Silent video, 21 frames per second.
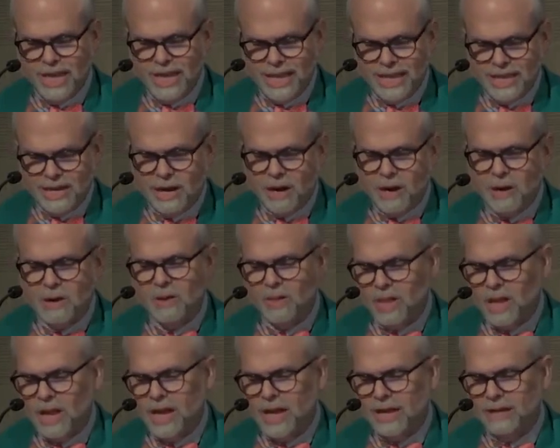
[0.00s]
in our
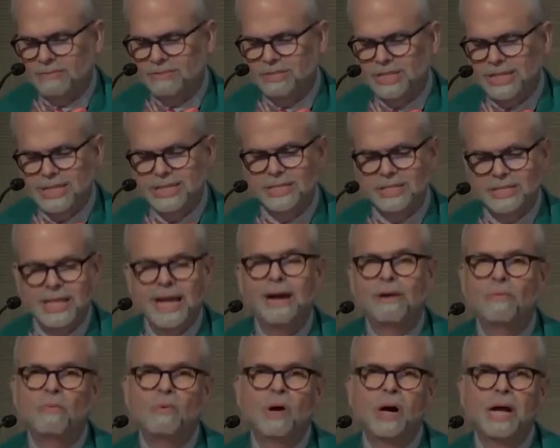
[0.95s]
lives is
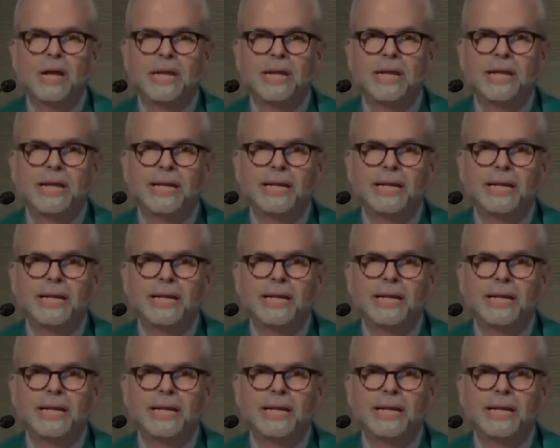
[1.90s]
that one.